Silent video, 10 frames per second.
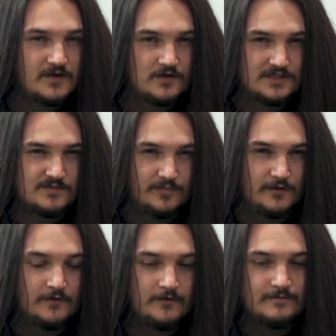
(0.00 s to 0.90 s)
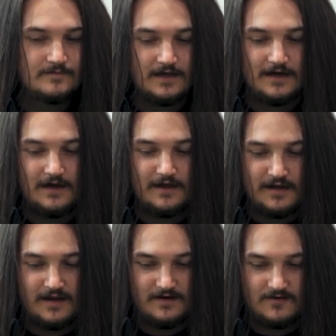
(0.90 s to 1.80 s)
because it's blue
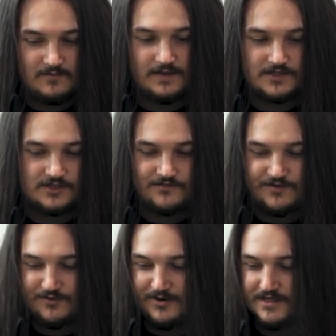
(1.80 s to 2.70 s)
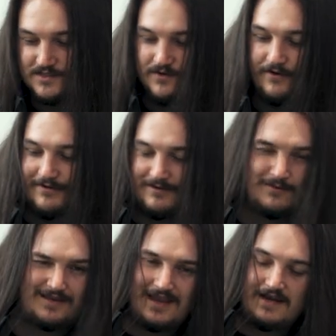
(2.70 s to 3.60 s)
and pitches for three, so
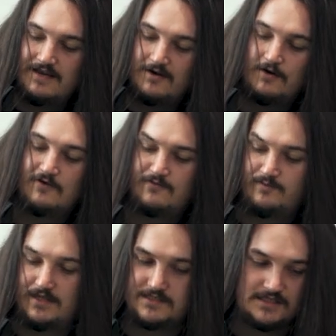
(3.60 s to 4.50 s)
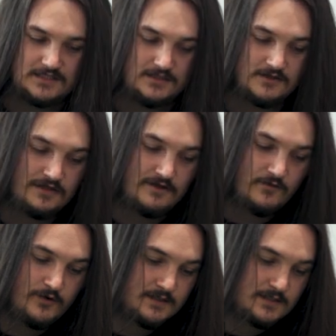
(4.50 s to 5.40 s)
it can hit off Blessings of
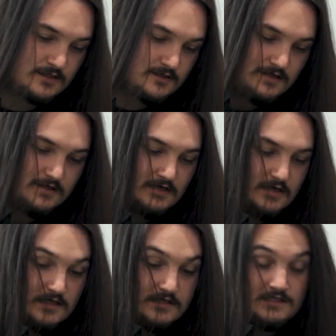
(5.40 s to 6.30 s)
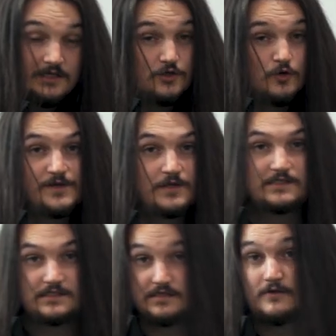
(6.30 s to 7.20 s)
Deliverance. Sigil,
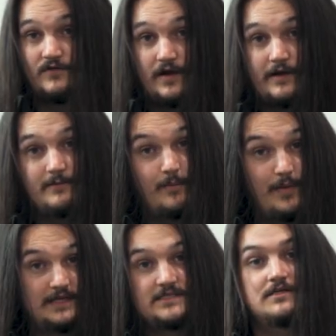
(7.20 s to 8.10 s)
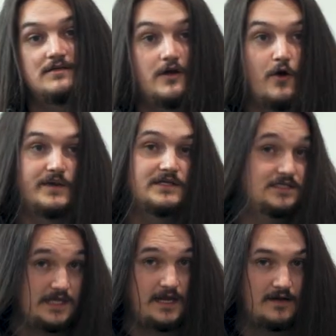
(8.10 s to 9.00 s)
because this is your very best going
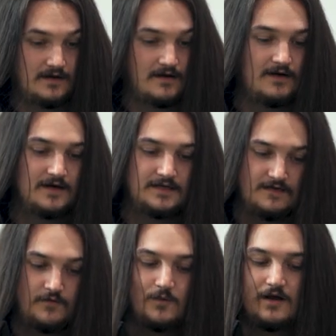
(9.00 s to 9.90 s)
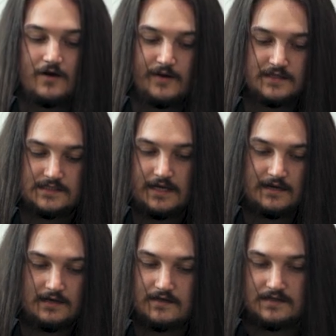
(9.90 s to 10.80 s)
second card. If you are going
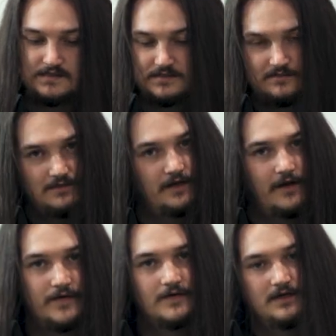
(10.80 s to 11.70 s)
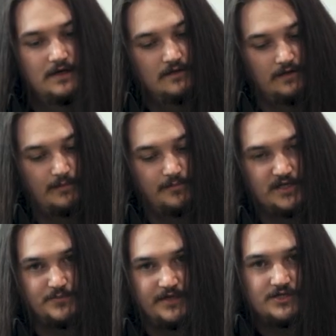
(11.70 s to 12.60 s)
second, this, you know, like
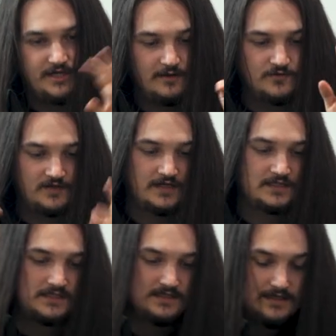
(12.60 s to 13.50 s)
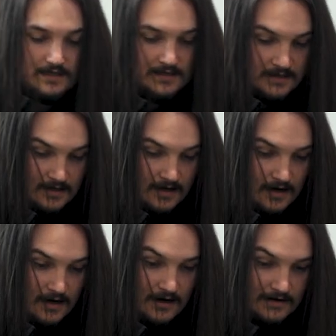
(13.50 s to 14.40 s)
pitch, heal six.
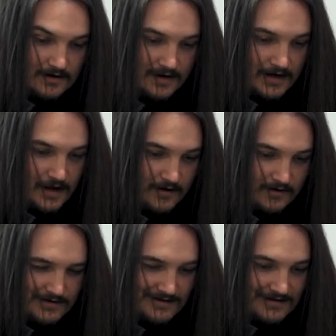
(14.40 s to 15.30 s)
Now,